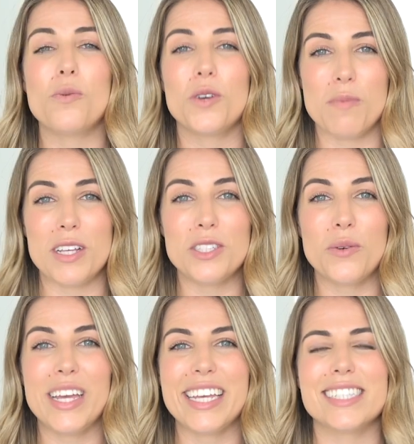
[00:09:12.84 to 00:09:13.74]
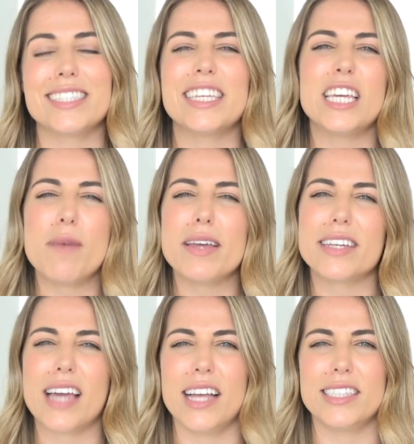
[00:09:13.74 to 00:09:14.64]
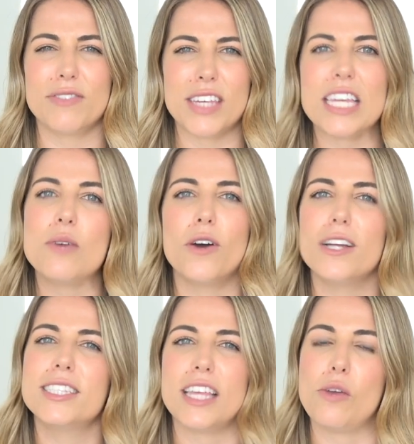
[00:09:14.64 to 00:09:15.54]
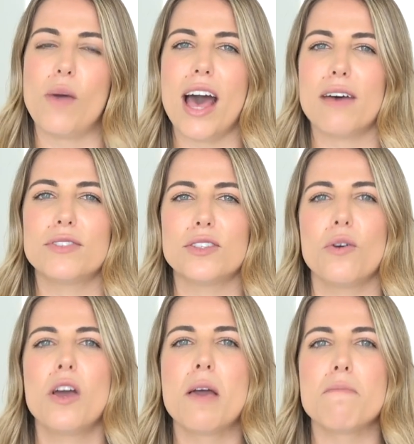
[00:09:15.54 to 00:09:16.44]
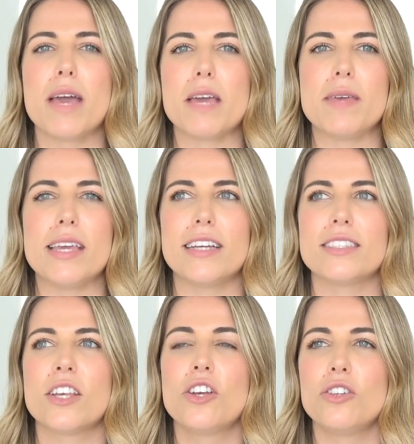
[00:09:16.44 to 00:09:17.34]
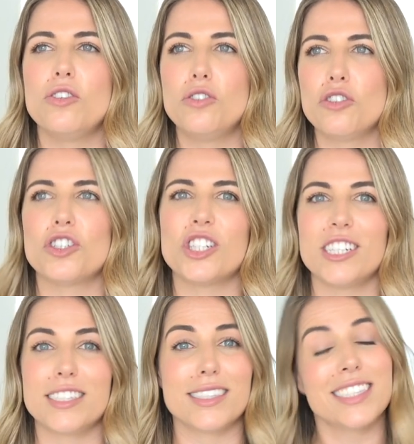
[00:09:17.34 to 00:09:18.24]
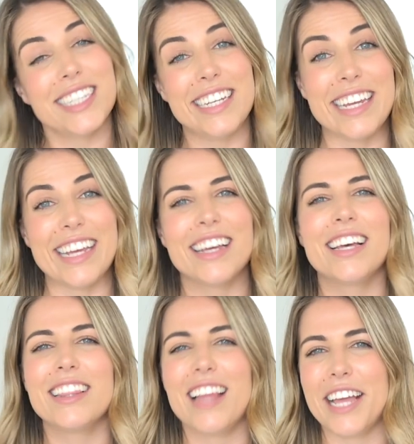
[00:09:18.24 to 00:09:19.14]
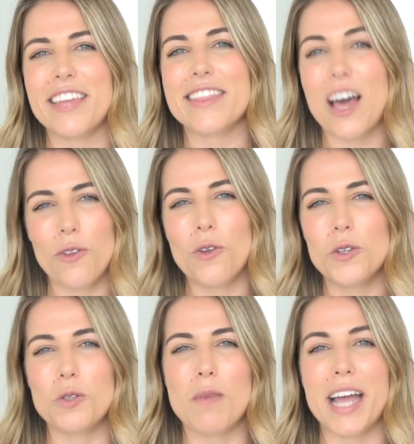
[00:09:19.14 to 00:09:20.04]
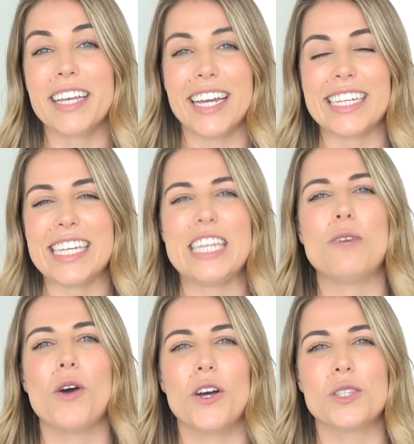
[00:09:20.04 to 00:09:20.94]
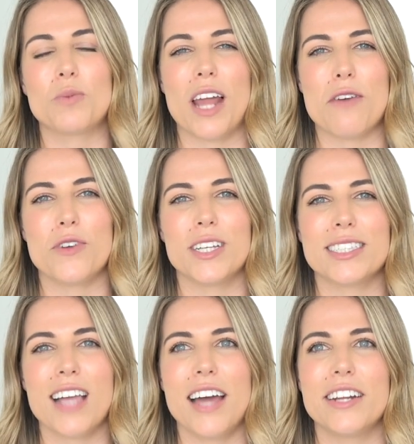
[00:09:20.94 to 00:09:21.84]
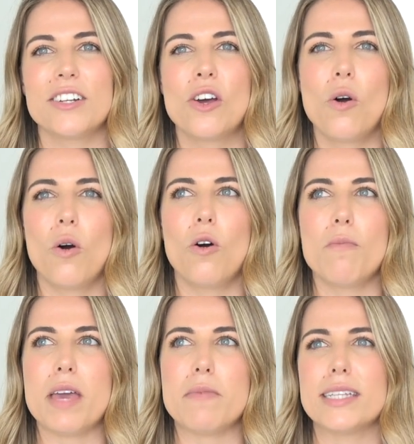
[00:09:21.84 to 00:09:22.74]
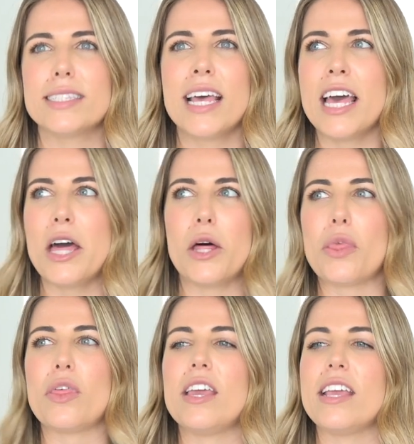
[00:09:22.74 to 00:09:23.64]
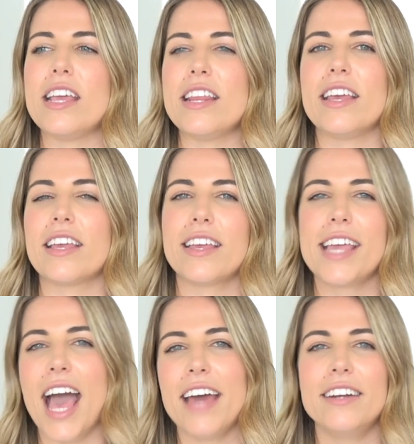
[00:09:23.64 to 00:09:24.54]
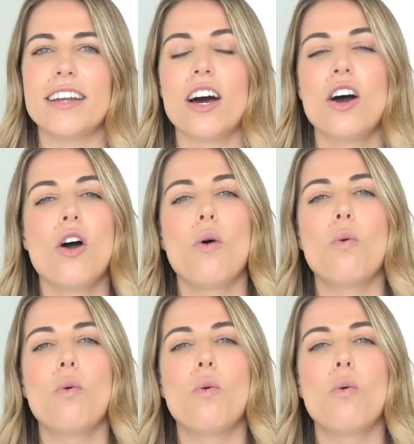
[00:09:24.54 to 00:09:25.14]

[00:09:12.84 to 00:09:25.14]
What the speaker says: you want to be doing is thinking about the kinds of keywords that you have. So maybe it's nutritionist Sydney, like that. Those are my kind of keywords when I first started. Or maybe it's healthy eating Canada.